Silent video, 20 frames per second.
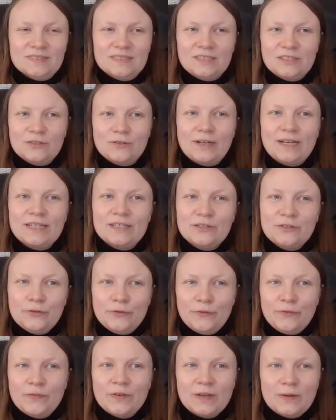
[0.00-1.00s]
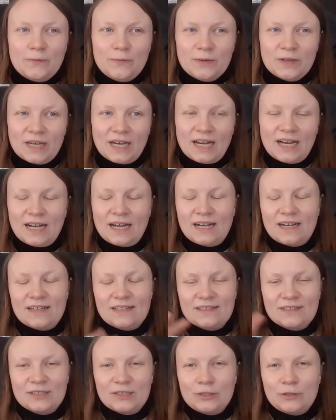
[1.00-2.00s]
So I do think we are
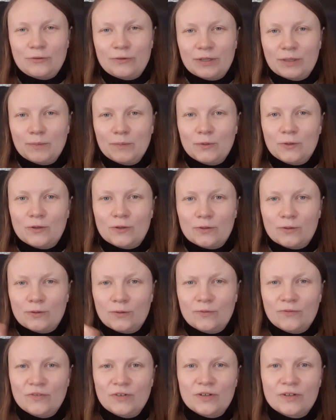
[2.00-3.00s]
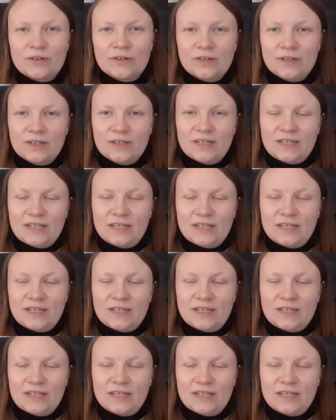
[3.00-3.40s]
going more over